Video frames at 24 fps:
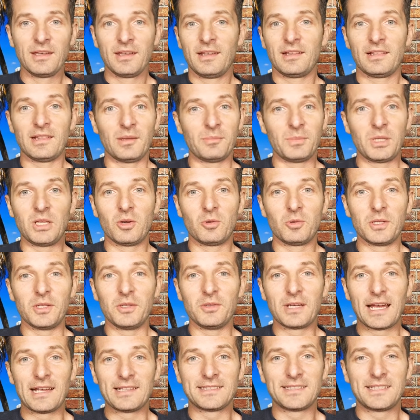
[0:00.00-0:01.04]
Let me know what you
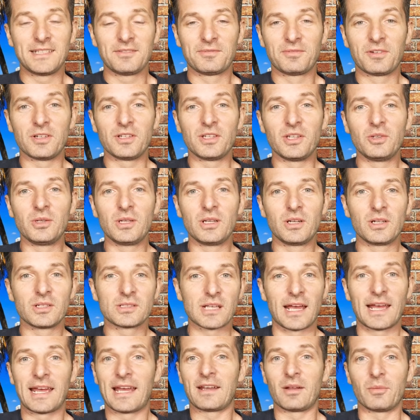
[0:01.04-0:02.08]
guys did for New Year's.
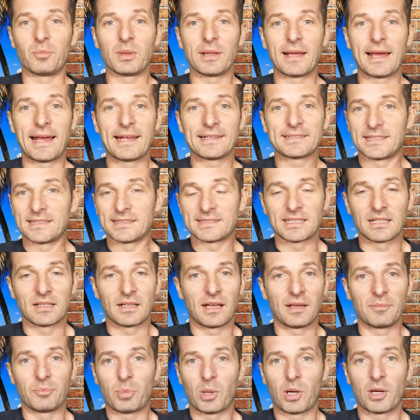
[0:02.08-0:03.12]
I had a blast. I
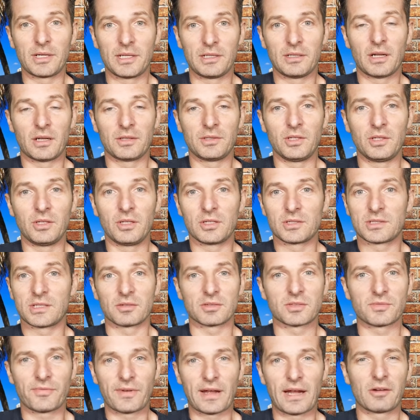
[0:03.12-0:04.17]
partied on New Year's. There was
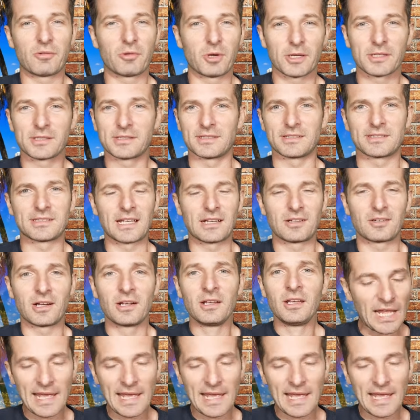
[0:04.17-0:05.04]
fireworks, et cetera.